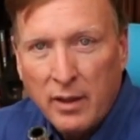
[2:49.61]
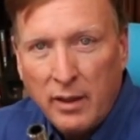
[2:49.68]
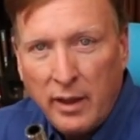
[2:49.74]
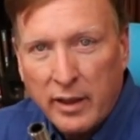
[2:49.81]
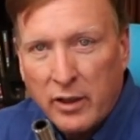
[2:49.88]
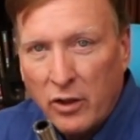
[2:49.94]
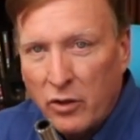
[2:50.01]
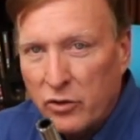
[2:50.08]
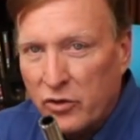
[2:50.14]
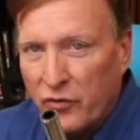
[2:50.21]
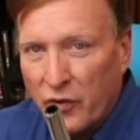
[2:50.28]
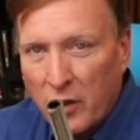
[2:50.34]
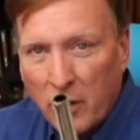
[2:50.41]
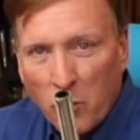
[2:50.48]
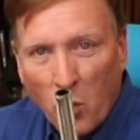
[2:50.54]
It goes
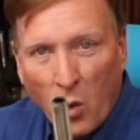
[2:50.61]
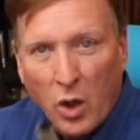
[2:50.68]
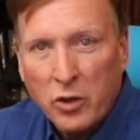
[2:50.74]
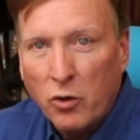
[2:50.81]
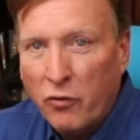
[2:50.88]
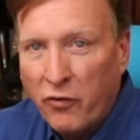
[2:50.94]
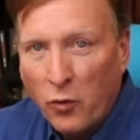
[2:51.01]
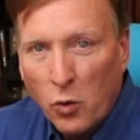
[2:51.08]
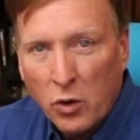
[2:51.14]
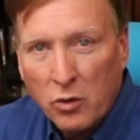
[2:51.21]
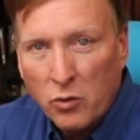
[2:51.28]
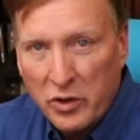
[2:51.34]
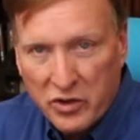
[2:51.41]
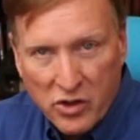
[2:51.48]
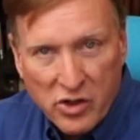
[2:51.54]
from 104,
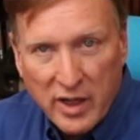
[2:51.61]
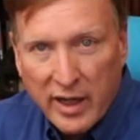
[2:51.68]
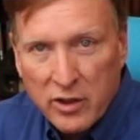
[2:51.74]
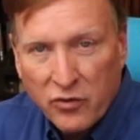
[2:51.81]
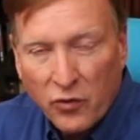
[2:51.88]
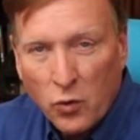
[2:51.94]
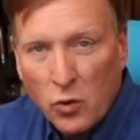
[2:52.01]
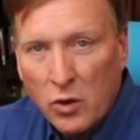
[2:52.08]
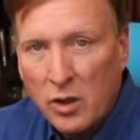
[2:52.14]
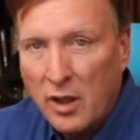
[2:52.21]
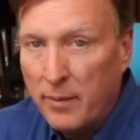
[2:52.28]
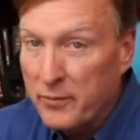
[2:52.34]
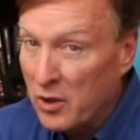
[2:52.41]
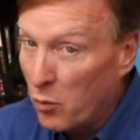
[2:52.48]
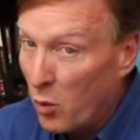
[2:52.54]
which is -4,
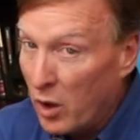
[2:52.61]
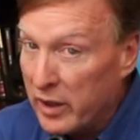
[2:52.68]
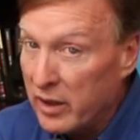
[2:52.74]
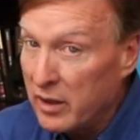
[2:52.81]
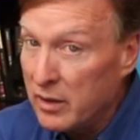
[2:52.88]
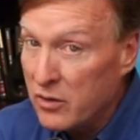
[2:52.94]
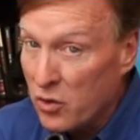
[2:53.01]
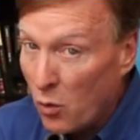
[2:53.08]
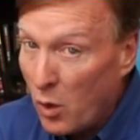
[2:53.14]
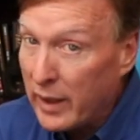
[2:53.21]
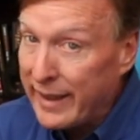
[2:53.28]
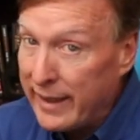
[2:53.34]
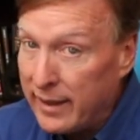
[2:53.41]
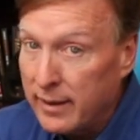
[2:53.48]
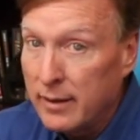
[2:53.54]
up to
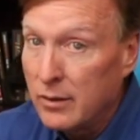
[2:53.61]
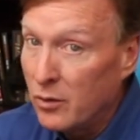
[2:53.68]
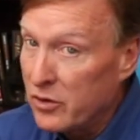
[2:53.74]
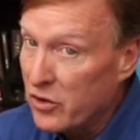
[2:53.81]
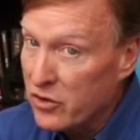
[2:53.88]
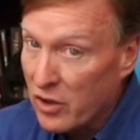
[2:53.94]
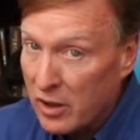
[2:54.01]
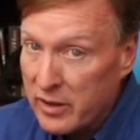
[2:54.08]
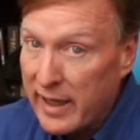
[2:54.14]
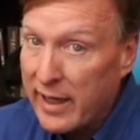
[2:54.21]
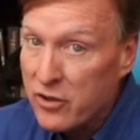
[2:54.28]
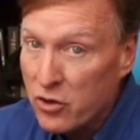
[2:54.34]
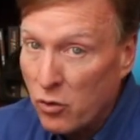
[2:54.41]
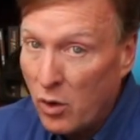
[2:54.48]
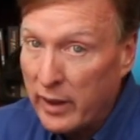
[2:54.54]
120, which is our
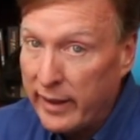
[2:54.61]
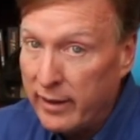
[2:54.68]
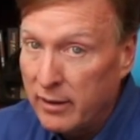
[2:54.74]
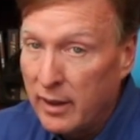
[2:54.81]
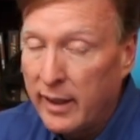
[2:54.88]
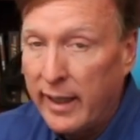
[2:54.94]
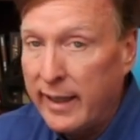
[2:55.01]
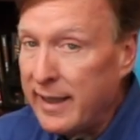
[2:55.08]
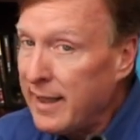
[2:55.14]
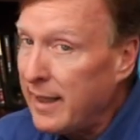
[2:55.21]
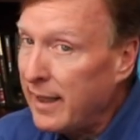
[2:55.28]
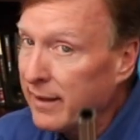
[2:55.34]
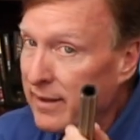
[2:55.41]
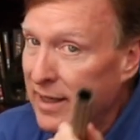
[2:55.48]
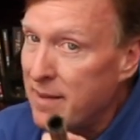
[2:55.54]
-20. And
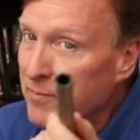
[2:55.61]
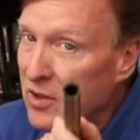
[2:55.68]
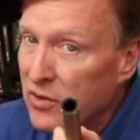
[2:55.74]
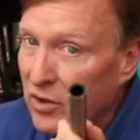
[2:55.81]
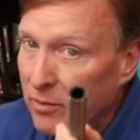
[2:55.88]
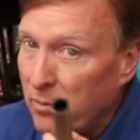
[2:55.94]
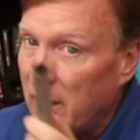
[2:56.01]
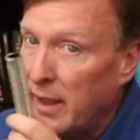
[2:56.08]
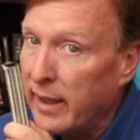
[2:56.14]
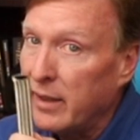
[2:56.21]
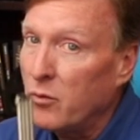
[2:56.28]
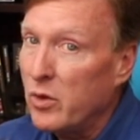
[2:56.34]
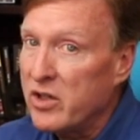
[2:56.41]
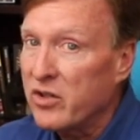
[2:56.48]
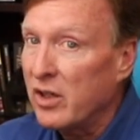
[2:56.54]
again, keep this in
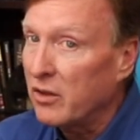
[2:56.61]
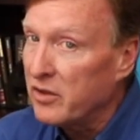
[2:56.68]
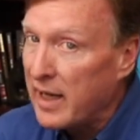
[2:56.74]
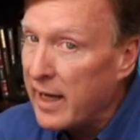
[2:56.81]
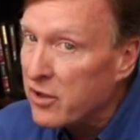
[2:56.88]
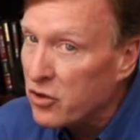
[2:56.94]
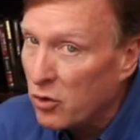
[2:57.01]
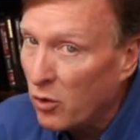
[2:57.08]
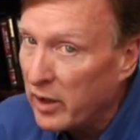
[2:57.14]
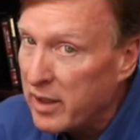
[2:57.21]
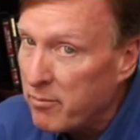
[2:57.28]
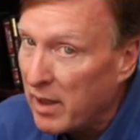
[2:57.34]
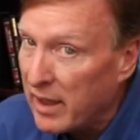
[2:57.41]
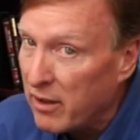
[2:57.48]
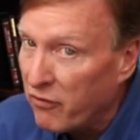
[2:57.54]
mind. We sell -20
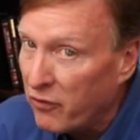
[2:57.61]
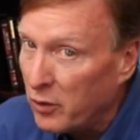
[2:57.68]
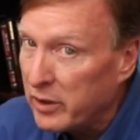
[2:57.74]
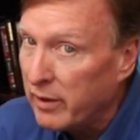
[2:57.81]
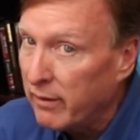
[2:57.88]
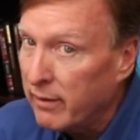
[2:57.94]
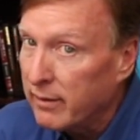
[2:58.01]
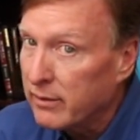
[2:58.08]
by the foot.